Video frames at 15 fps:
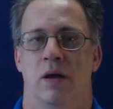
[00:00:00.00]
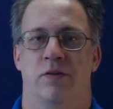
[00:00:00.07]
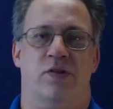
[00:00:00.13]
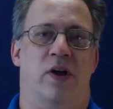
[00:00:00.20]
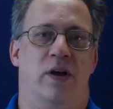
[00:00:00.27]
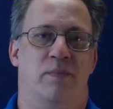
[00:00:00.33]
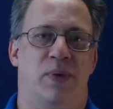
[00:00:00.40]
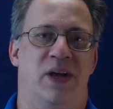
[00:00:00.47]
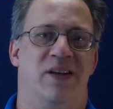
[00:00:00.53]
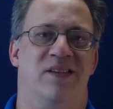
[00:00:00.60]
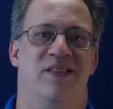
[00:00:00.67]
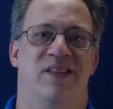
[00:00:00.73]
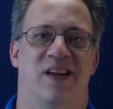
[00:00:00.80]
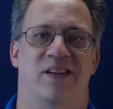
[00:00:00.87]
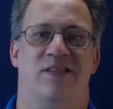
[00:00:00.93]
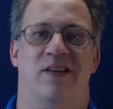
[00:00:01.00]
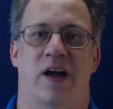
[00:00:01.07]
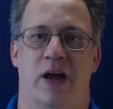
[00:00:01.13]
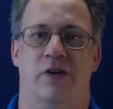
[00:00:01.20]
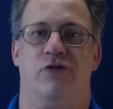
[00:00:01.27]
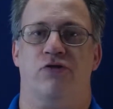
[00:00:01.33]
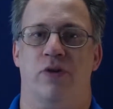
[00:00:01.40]
As I abandoned that
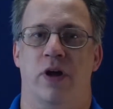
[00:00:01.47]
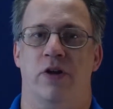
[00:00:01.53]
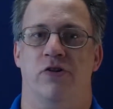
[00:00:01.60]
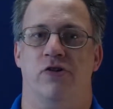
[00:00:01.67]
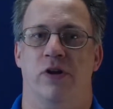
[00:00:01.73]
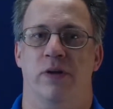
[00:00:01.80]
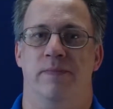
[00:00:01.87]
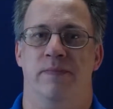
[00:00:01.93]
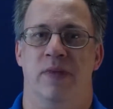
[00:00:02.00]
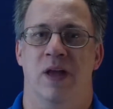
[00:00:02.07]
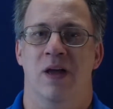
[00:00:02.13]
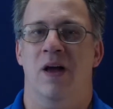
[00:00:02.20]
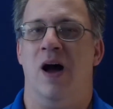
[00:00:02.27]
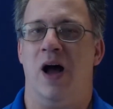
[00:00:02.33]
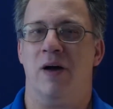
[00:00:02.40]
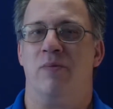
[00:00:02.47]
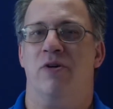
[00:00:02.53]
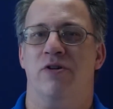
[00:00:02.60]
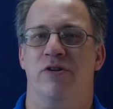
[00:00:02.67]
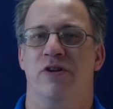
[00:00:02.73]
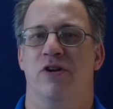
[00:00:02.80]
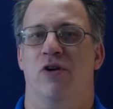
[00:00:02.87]
tax strategy, I
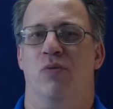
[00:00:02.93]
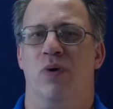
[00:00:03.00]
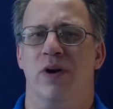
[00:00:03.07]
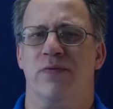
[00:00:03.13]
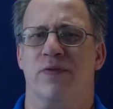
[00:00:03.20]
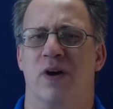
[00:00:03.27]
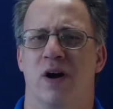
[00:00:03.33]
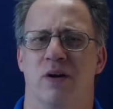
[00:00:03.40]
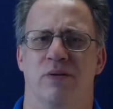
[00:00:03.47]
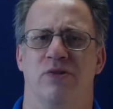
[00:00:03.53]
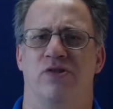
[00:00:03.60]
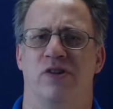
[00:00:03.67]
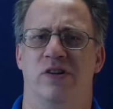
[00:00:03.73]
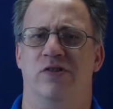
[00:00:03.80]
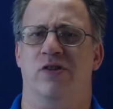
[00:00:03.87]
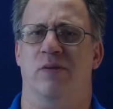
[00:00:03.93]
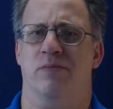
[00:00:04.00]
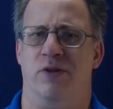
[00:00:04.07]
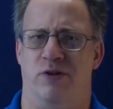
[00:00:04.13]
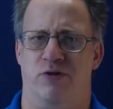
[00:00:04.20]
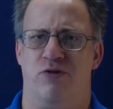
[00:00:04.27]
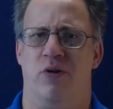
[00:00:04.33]
wondered, what if Congress did
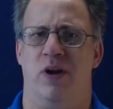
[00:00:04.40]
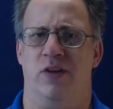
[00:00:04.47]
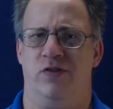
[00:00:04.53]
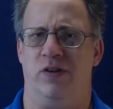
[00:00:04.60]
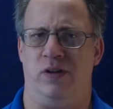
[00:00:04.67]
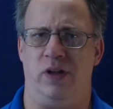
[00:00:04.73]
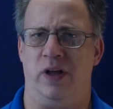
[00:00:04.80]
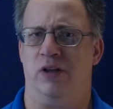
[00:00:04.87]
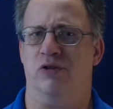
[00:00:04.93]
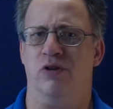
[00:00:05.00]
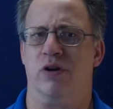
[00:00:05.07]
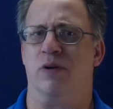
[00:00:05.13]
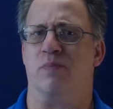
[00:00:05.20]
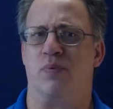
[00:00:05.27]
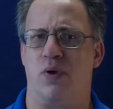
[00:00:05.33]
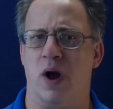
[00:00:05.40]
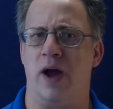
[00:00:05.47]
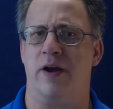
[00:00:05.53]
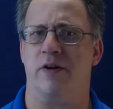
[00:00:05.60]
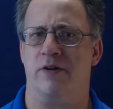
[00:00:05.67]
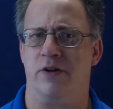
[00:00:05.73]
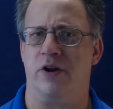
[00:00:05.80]
something crazy, like look at
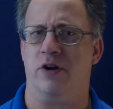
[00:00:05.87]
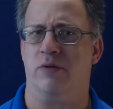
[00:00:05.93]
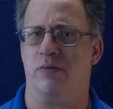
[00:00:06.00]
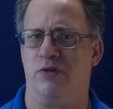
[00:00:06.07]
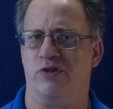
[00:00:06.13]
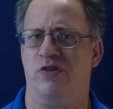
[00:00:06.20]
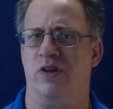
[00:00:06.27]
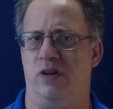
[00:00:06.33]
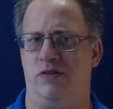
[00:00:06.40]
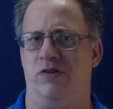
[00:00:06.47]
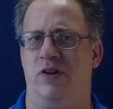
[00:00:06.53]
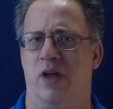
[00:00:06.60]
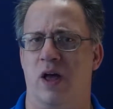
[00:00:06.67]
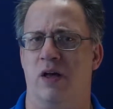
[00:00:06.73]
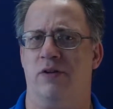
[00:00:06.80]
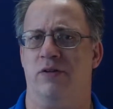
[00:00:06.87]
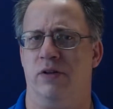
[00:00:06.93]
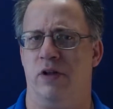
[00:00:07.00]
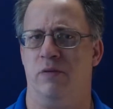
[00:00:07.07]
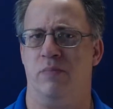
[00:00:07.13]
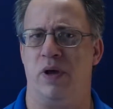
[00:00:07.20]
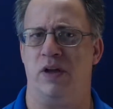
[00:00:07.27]
prior year receipts to
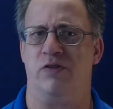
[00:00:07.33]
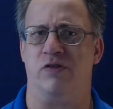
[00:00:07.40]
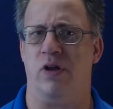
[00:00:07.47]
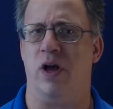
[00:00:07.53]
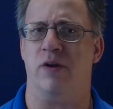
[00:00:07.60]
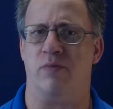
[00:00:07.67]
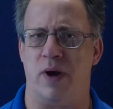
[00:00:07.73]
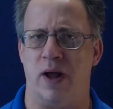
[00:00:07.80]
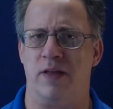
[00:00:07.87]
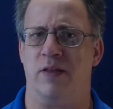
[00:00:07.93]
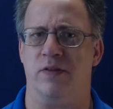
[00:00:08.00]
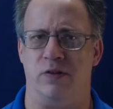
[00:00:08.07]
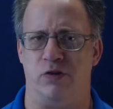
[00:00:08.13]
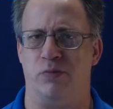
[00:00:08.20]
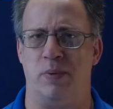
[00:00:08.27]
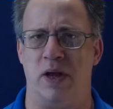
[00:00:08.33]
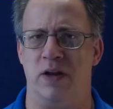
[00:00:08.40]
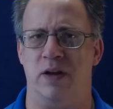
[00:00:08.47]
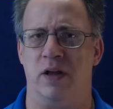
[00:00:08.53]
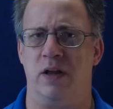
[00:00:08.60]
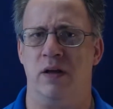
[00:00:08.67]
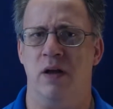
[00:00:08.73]
calculate a baseline rather than
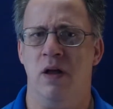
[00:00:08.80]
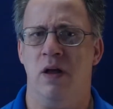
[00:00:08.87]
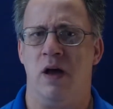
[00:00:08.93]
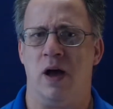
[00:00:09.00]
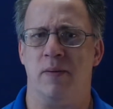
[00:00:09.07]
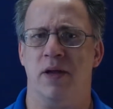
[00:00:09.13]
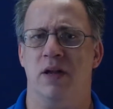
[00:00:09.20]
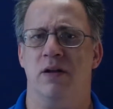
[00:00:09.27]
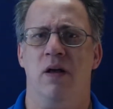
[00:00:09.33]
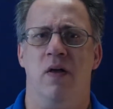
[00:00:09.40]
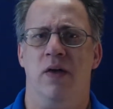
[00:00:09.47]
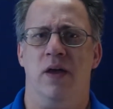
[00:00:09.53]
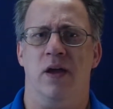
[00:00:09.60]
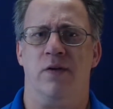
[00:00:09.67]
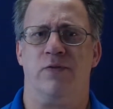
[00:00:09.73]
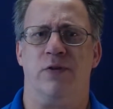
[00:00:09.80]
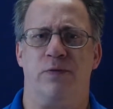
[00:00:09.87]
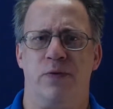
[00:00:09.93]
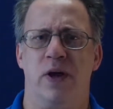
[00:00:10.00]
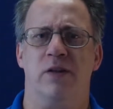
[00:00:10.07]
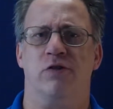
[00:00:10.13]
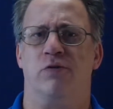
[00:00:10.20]
spending? I mean, if the
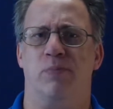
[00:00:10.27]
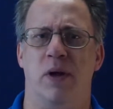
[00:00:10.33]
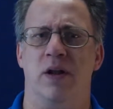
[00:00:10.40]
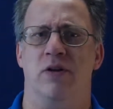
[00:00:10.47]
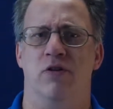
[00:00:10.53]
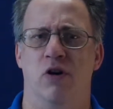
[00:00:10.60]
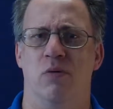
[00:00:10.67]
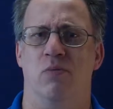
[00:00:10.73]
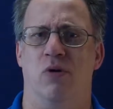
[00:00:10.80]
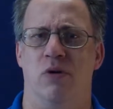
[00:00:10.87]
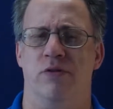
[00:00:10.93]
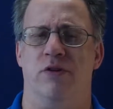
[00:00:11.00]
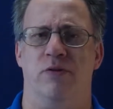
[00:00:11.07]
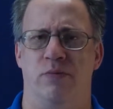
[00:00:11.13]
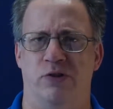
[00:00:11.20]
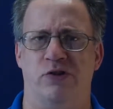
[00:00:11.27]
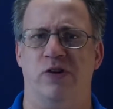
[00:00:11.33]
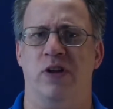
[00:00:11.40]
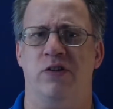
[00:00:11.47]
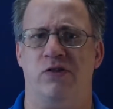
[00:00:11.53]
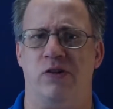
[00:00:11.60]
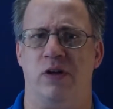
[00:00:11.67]
Fed spent no more than
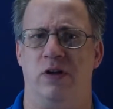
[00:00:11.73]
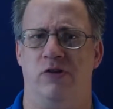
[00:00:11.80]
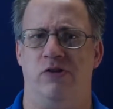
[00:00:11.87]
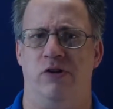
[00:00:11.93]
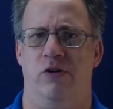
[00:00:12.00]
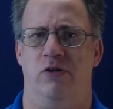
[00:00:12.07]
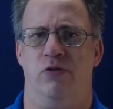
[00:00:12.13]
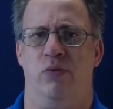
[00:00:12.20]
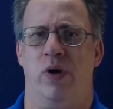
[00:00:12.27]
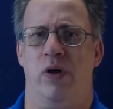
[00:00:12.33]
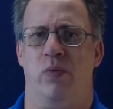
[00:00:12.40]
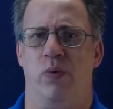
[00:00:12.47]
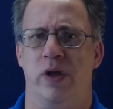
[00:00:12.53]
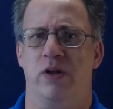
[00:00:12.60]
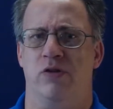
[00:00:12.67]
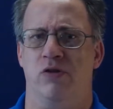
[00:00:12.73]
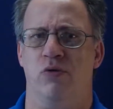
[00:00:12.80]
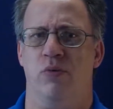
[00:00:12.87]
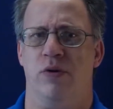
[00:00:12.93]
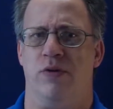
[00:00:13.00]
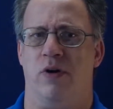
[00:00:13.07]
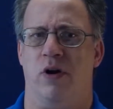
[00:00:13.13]
receipts each year, the way we do
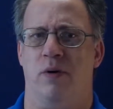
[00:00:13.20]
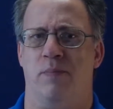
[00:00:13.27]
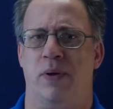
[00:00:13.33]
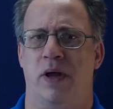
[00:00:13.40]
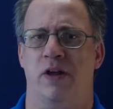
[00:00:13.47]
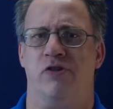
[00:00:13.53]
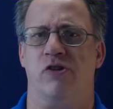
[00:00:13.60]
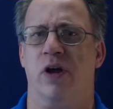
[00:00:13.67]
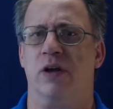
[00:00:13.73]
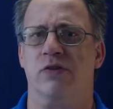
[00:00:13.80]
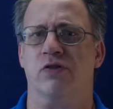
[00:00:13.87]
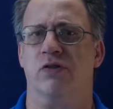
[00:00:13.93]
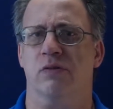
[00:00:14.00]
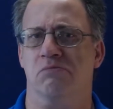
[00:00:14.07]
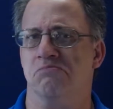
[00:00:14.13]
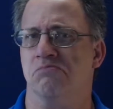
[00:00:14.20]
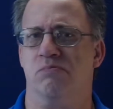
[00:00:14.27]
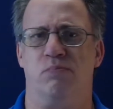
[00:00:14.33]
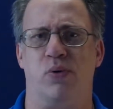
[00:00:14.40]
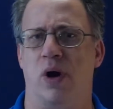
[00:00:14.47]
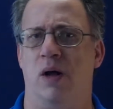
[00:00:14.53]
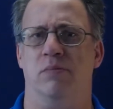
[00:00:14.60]
with our paychecks,
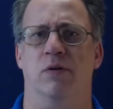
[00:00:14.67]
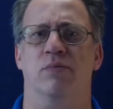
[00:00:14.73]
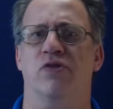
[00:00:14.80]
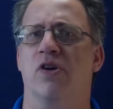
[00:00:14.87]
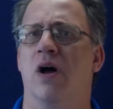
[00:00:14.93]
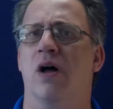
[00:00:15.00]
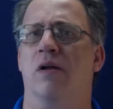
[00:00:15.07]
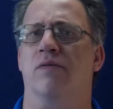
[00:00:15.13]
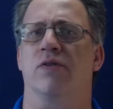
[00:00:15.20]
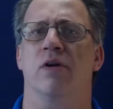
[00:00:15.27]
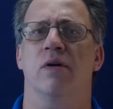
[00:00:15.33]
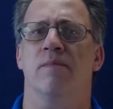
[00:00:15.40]
problem solved.